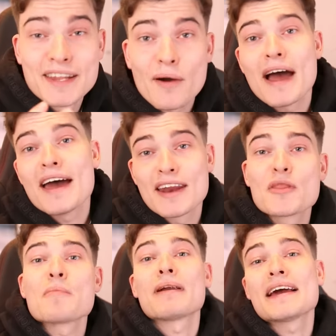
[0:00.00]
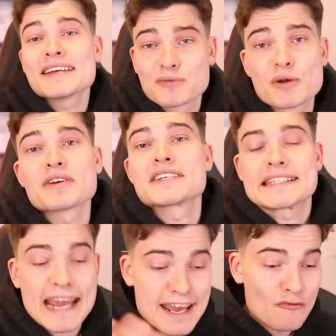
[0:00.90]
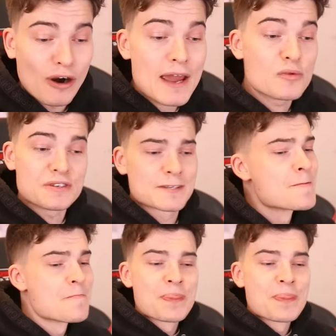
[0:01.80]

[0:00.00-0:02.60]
Now the place we were staying, right, was